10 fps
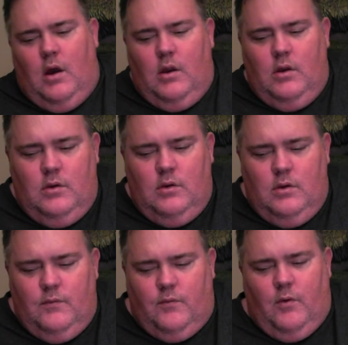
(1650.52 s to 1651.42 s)

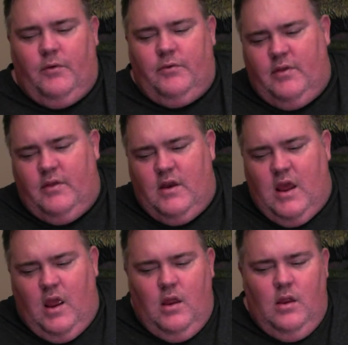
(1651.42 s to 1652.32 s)
for most of the
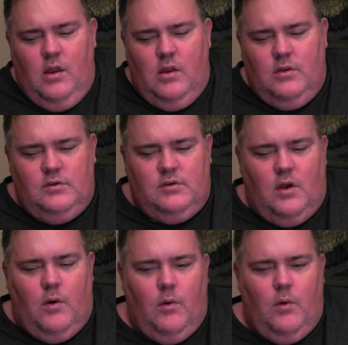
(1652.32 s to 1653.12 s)
day. So